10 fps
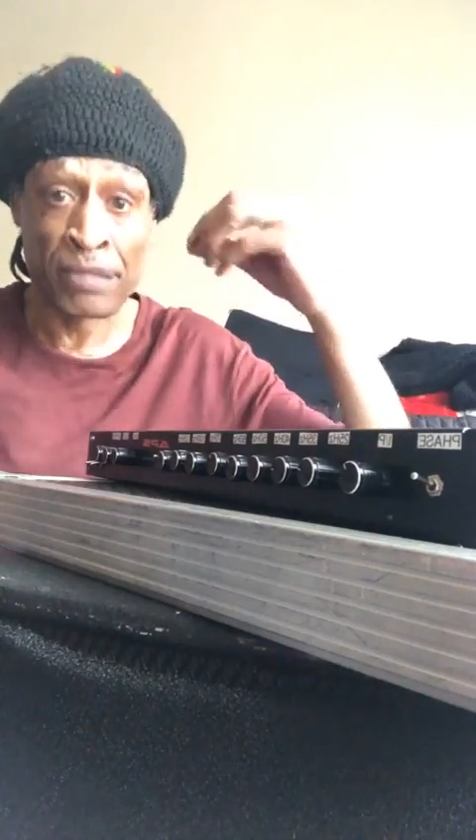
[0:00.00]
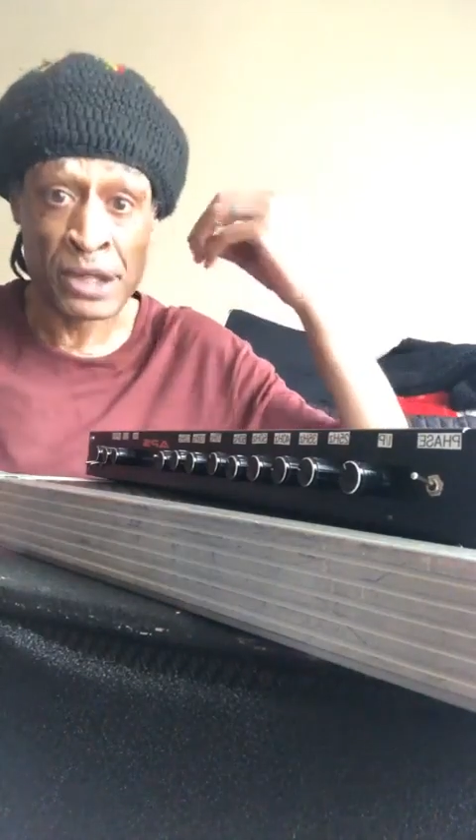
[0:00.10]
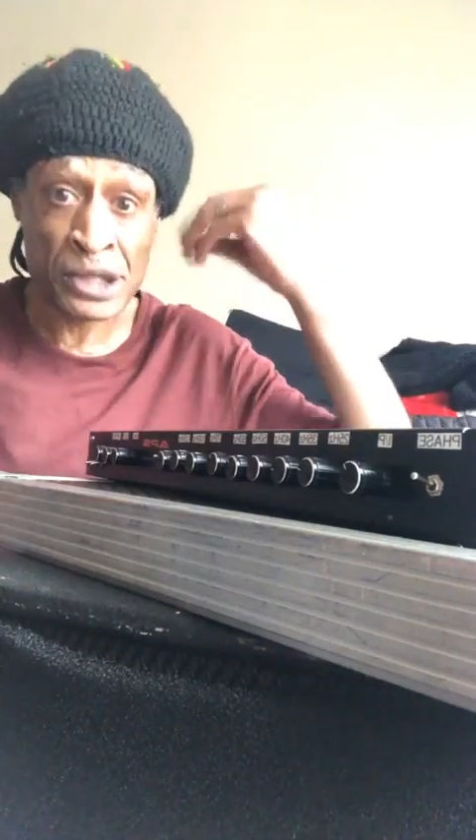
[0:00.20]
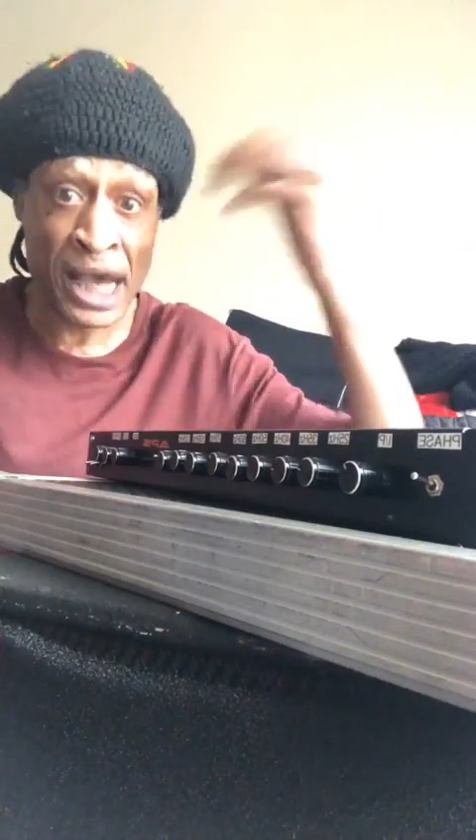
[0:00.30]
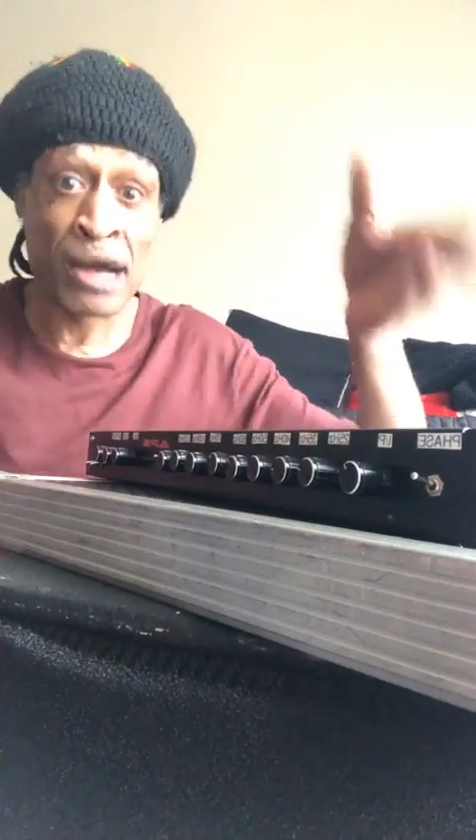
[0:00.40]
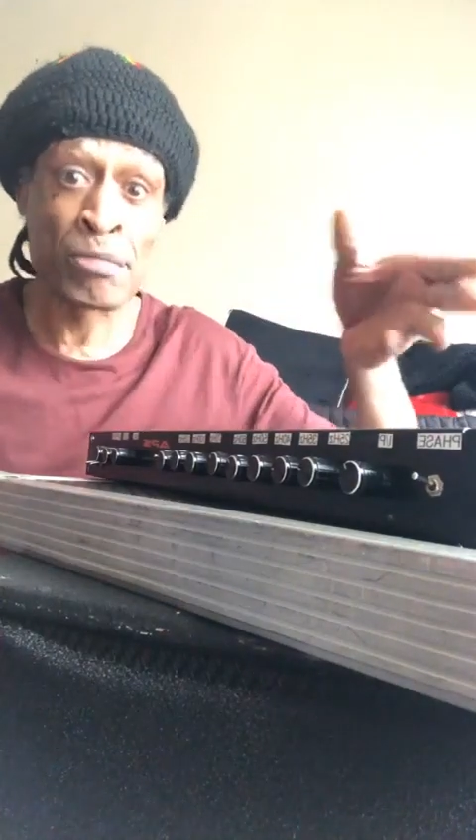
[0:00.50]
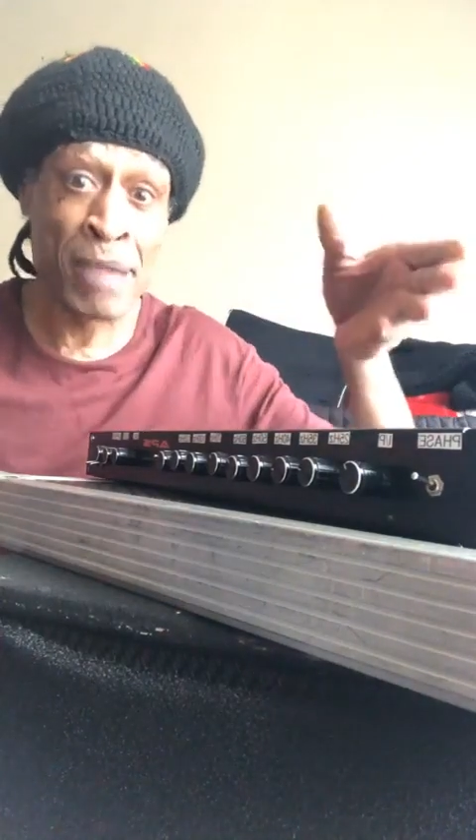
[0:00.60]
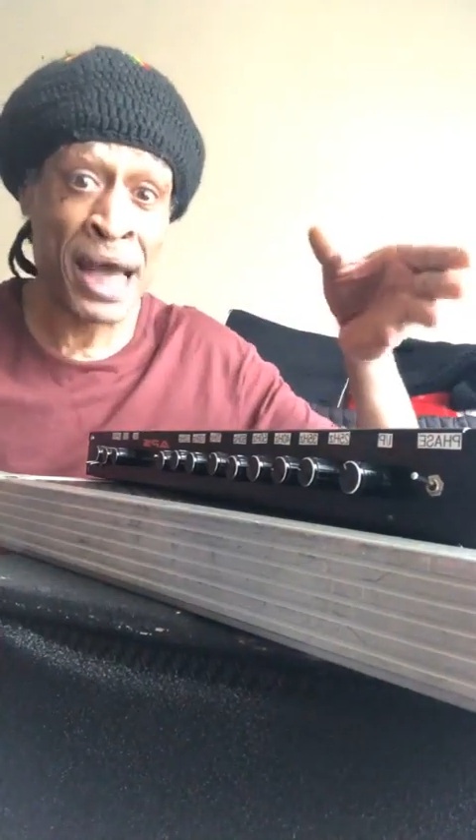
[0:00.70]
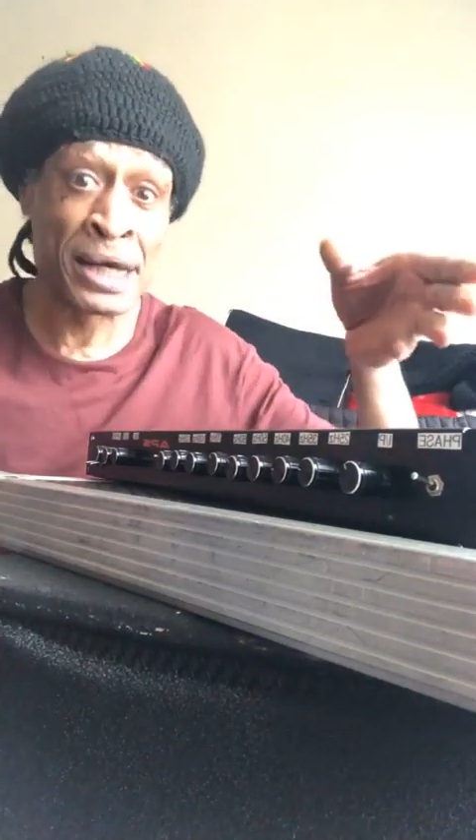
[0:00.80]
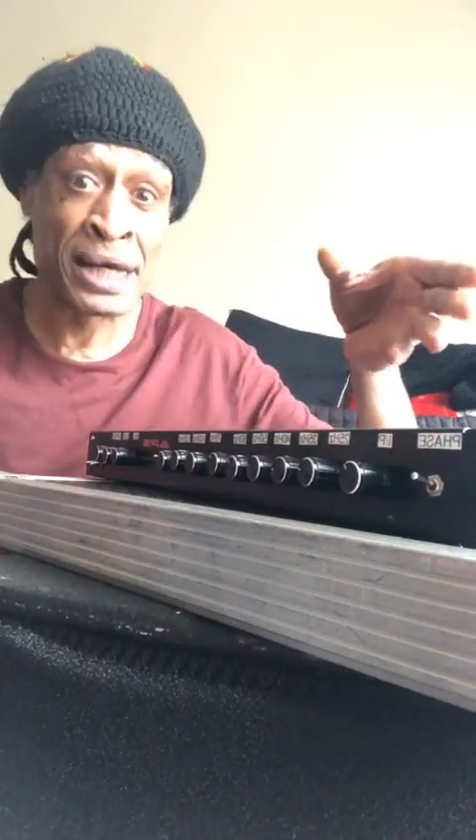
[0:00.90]

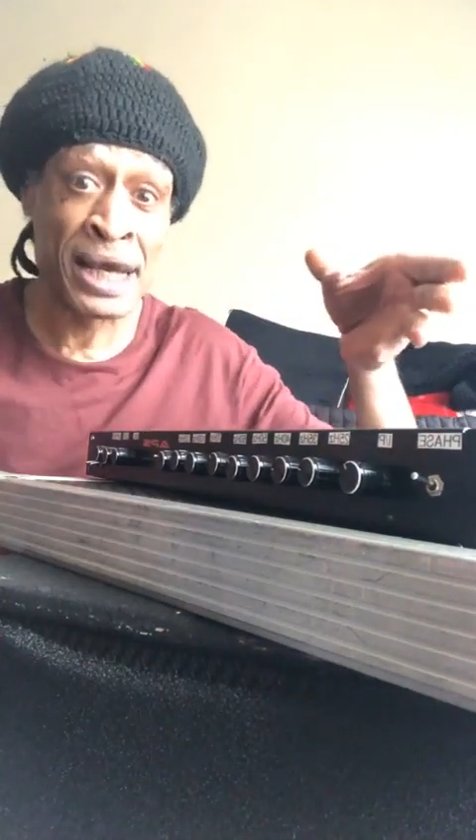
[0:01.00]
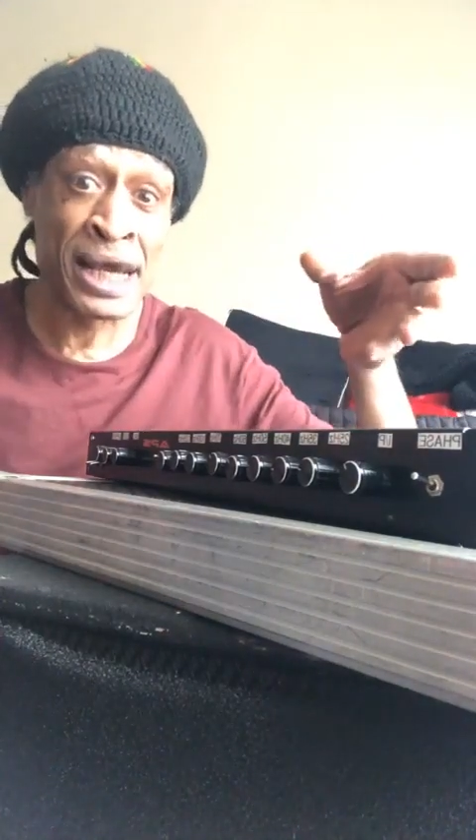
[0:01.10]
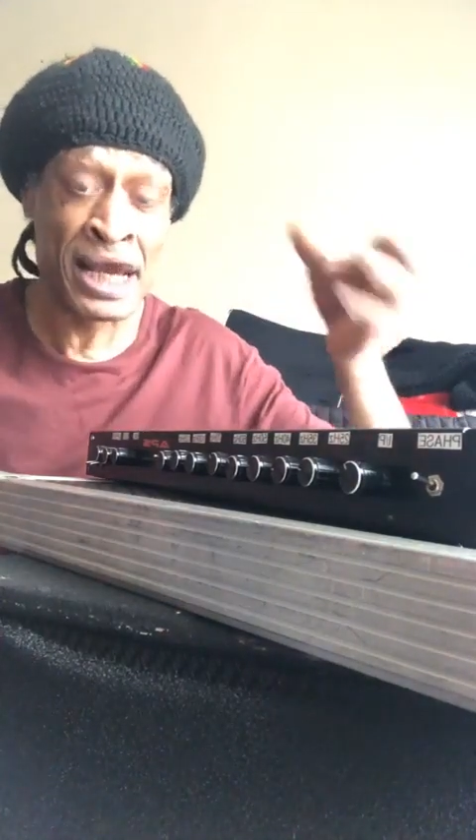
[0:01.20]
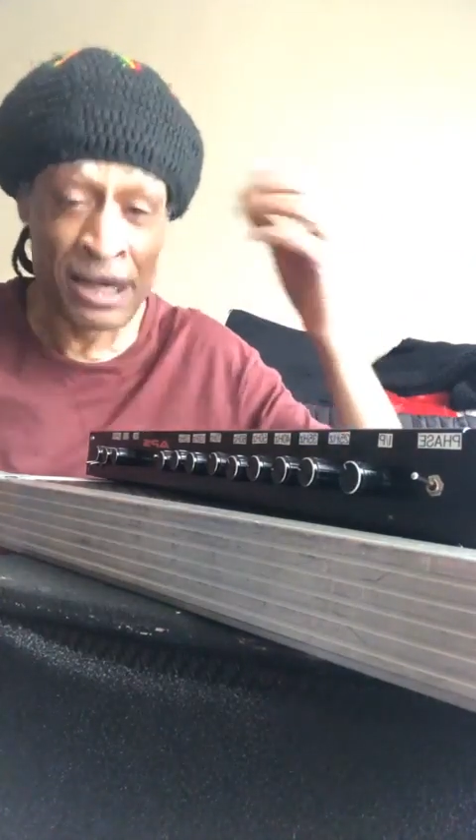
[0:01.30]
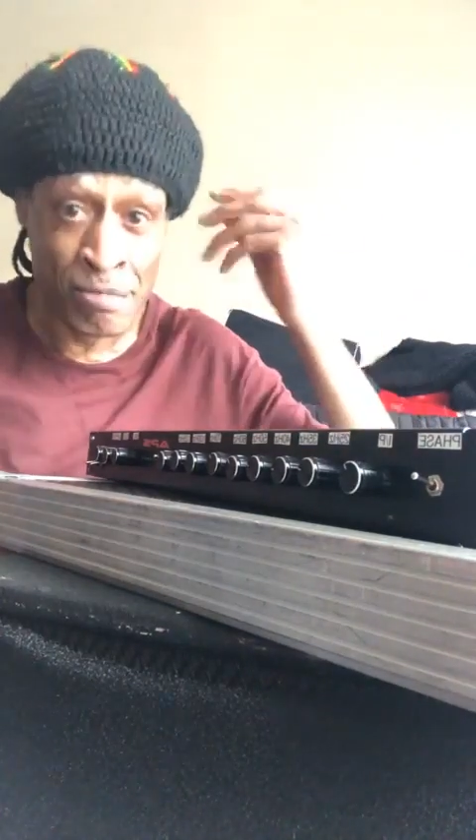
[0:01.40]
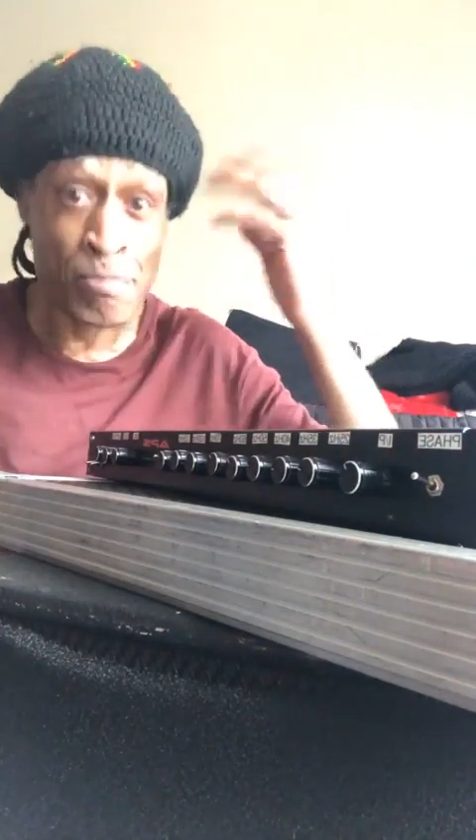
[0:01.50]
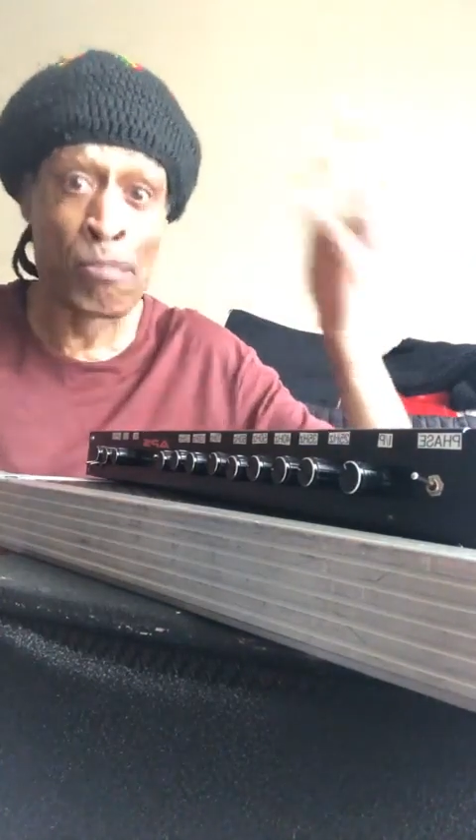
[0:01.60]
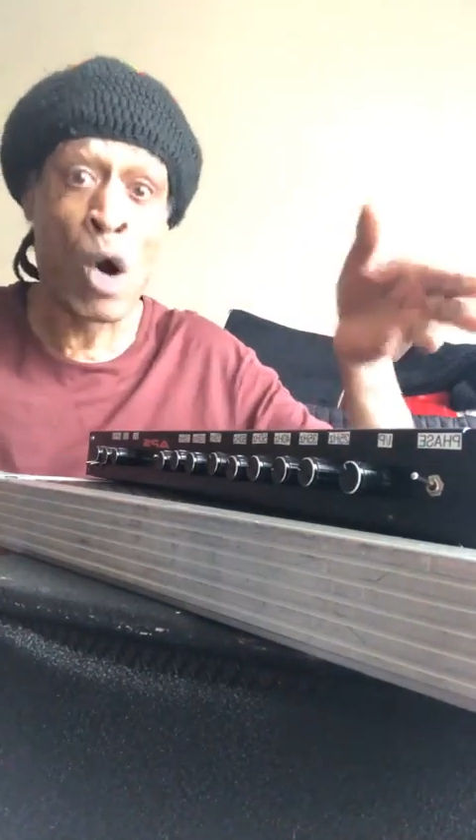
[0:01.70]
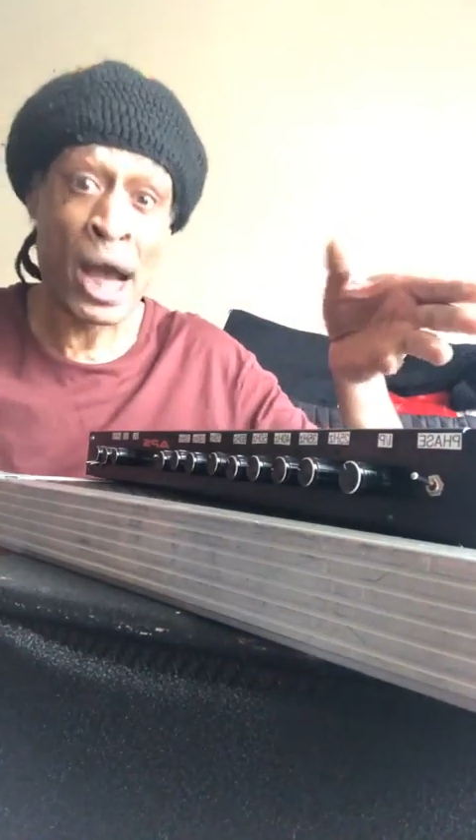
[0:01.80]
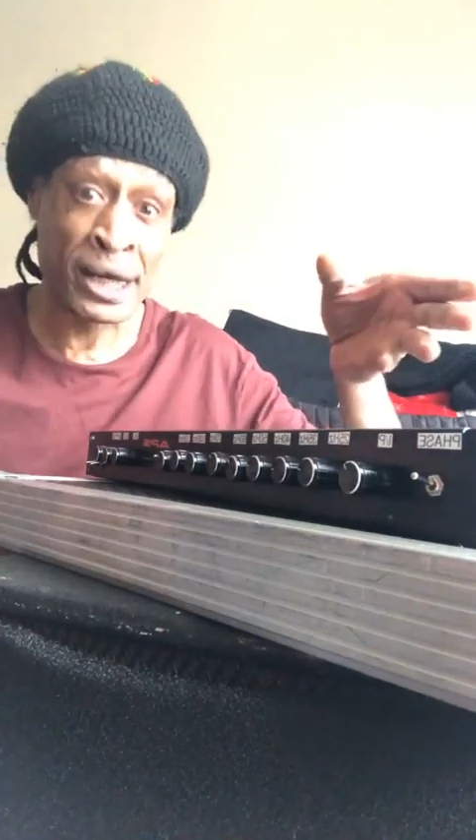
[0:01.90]
Soundman in
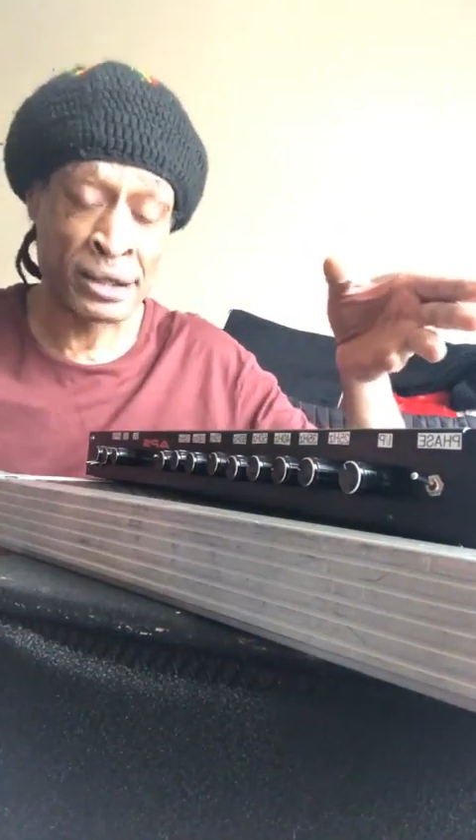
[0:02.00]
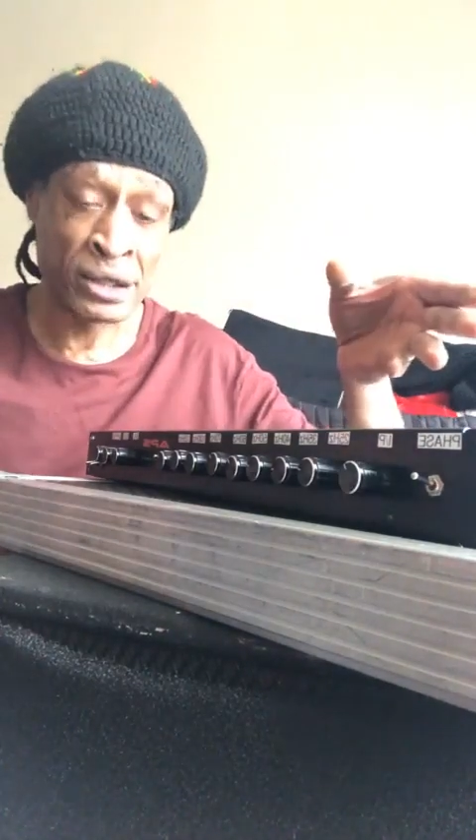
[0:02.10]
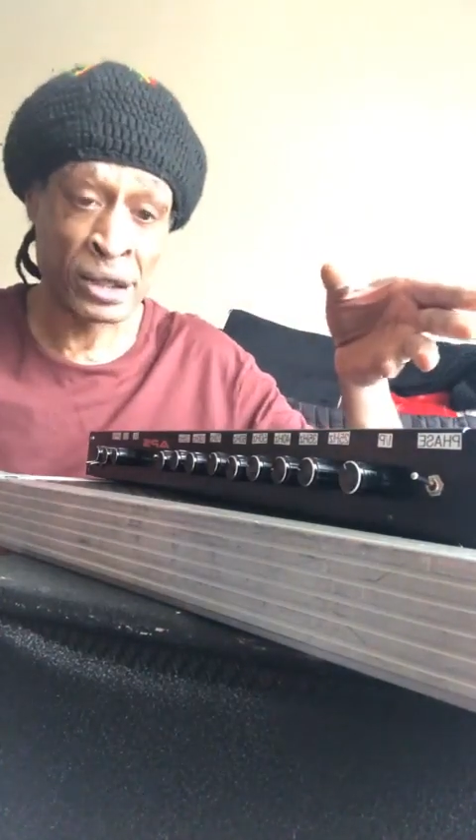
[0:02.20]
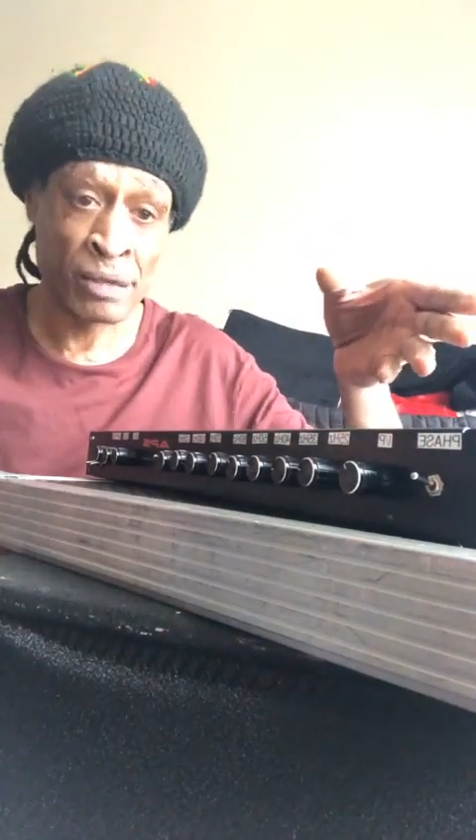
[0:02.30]
mind.